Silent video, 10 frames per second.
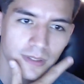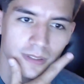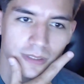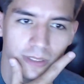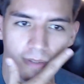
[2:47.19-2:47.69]

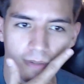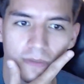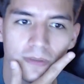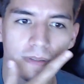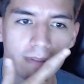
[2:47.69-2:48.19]
So
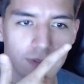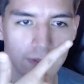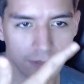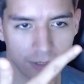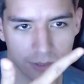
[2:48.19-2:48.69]
you're
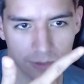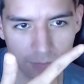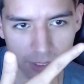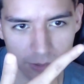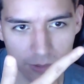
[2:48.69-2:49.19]
just
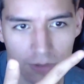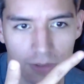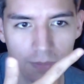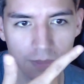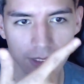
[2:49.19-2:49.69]
make sure your
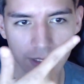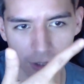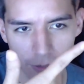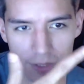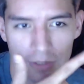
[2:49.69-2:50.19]
thumb is a little
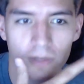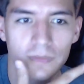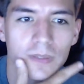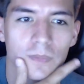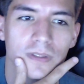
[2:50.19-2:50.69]
bit curved
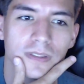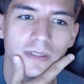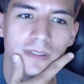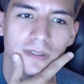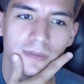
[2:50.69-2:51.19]
inwards,
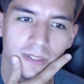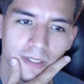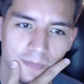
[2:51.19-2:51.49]
right?